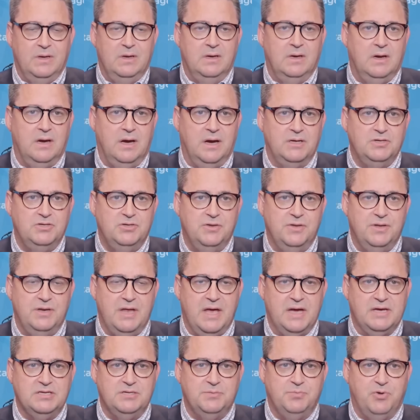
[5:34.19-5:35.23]
uh, to the
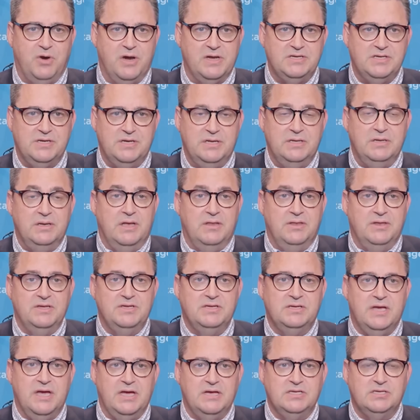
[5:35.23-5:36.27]
next president, in this
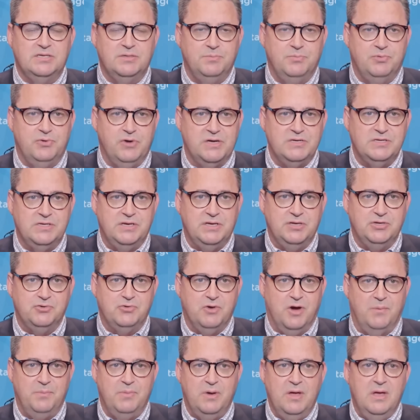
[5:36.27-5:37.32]
case, President
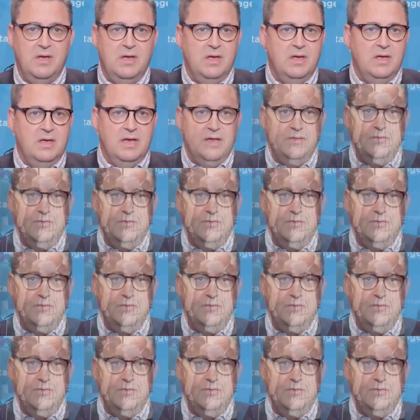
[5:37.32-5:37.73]
Trump, in